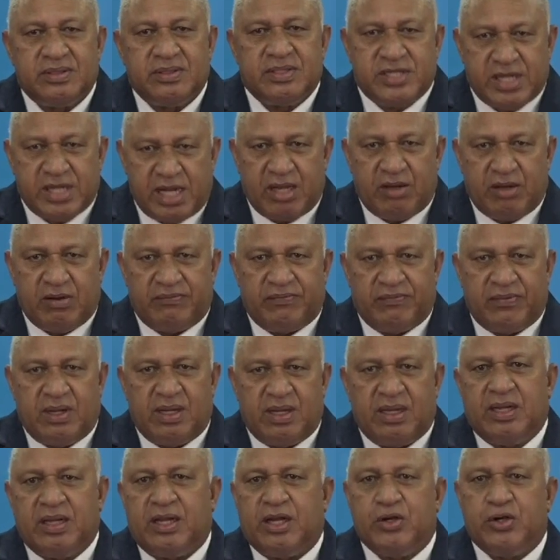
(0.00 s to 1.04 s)
Chair of
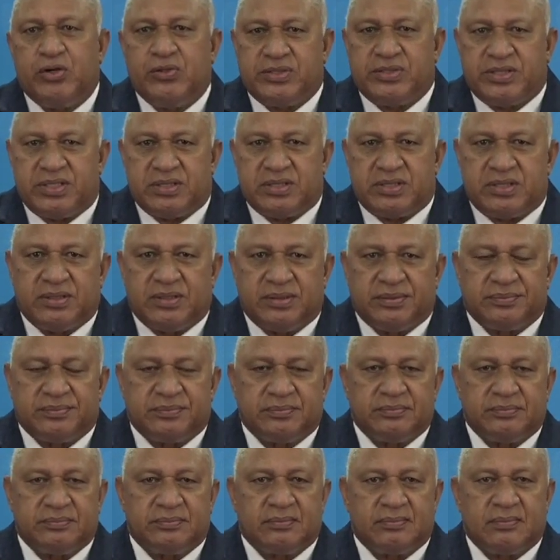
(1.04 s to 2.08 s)
AOSIS,
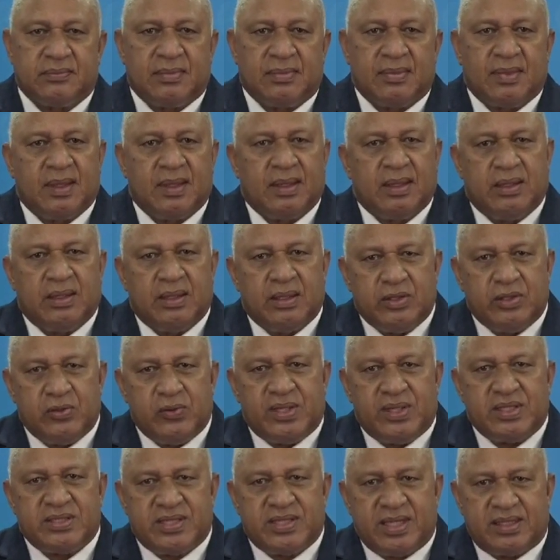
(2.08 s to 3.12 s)

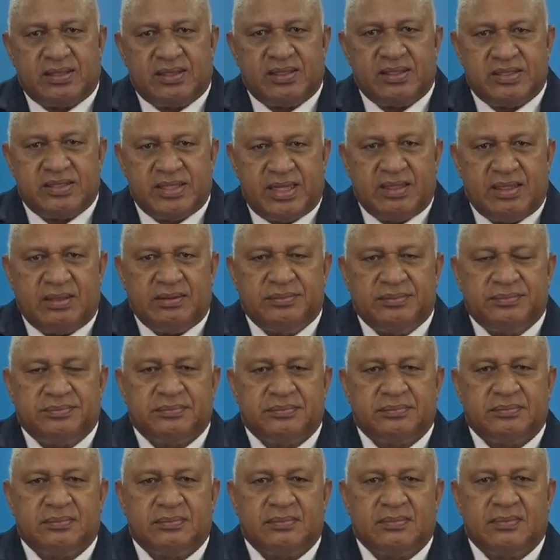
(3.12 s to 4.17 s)
UN Secretary General,
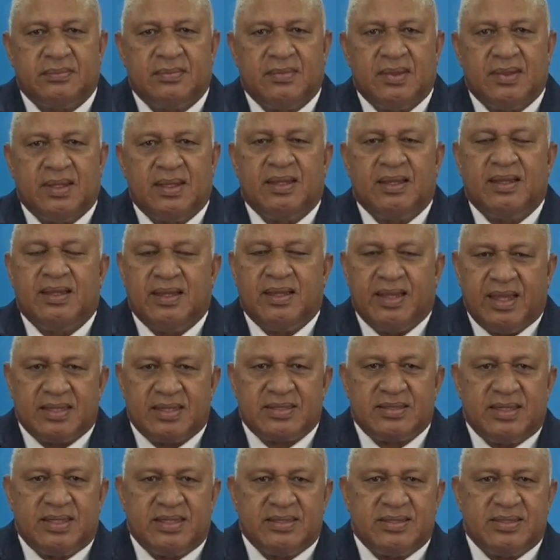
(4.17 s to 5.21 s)

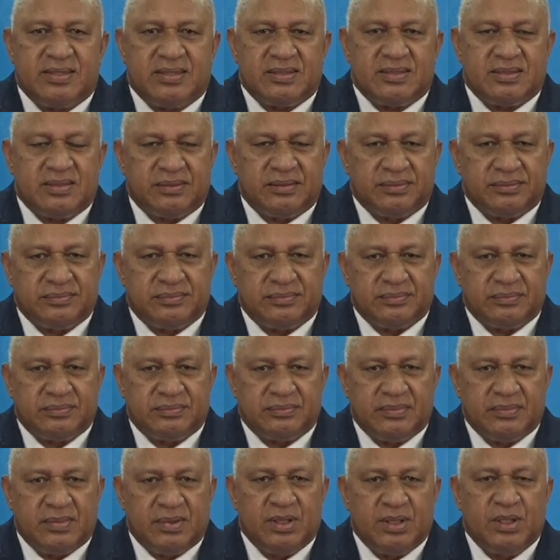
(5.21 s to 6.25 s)
Excellencies,
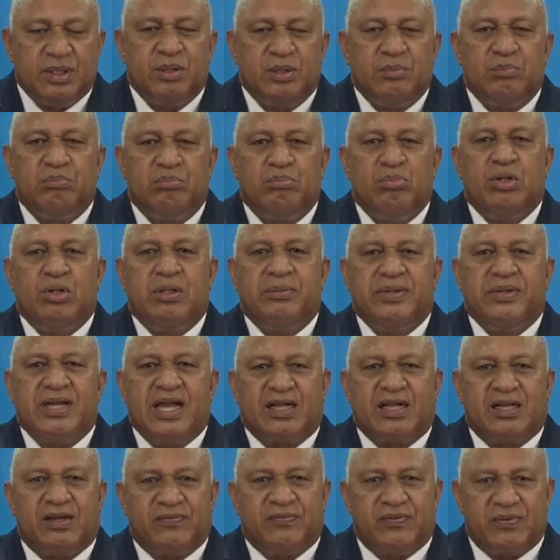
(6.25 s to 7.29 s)

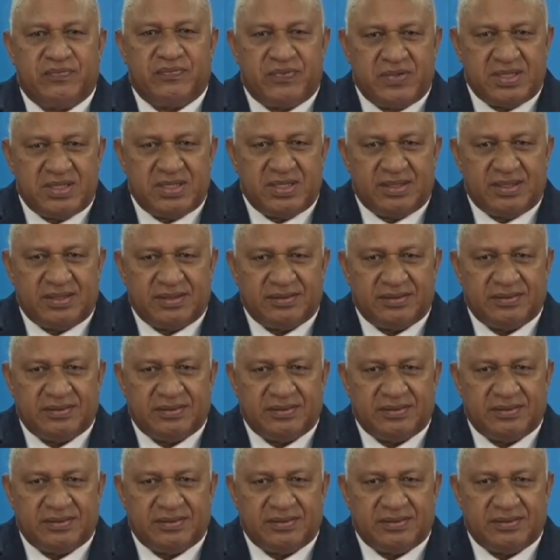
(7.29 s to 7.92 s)
Bulaminaka from Fiji.